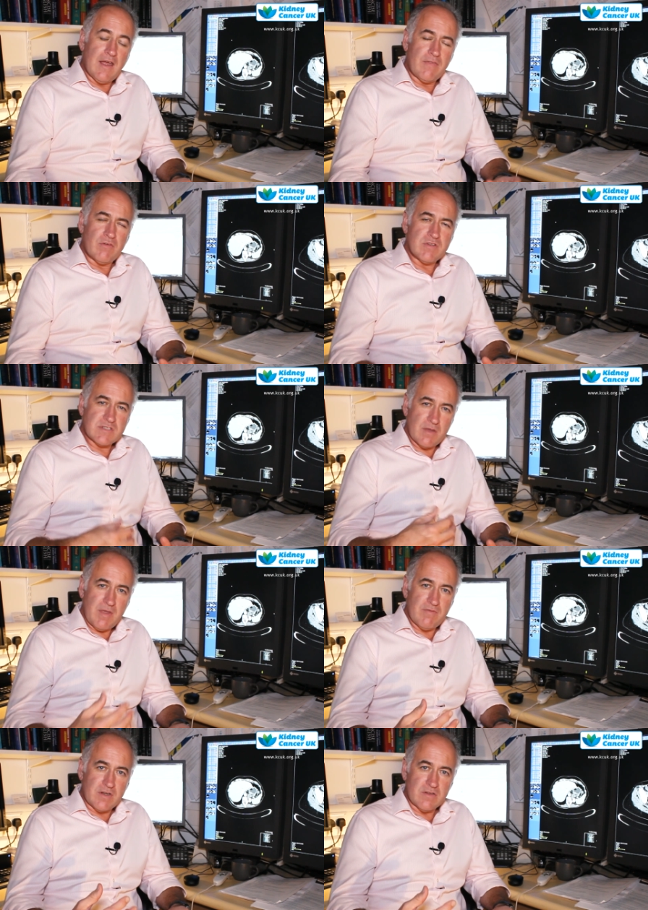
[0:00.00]
And there is some
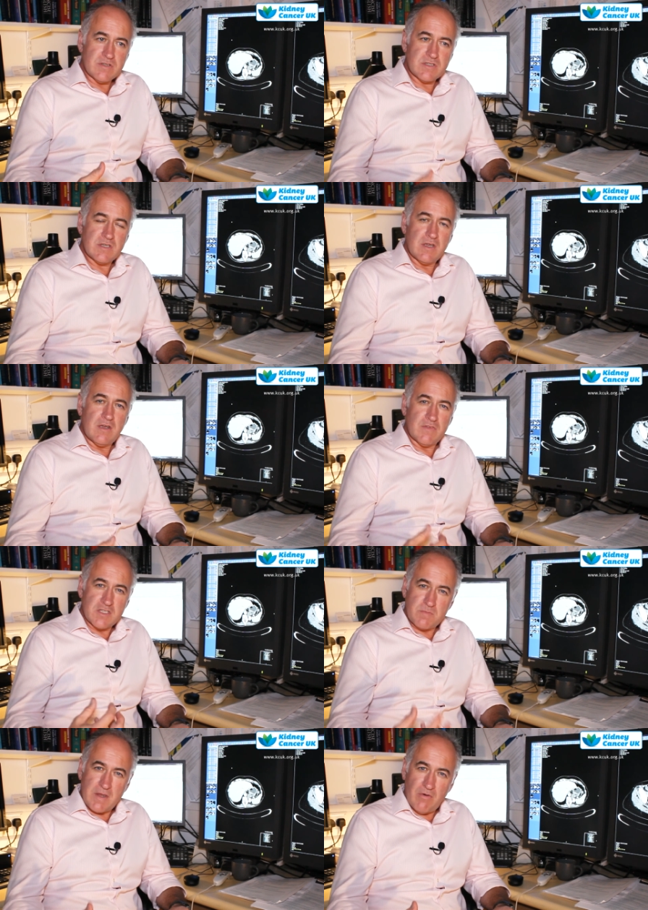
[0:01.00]
evidence, this
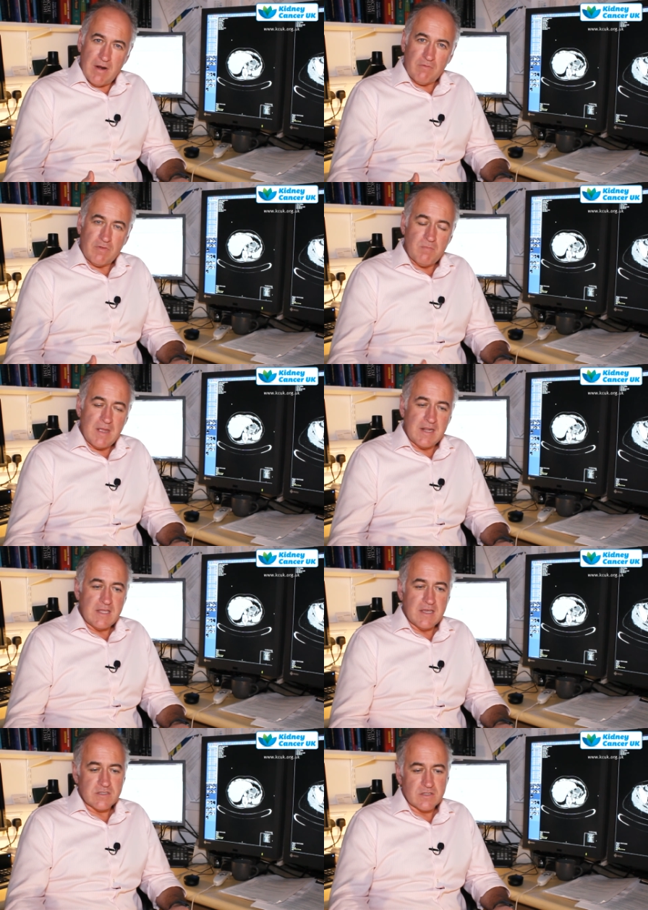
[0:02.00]
has been around for many years,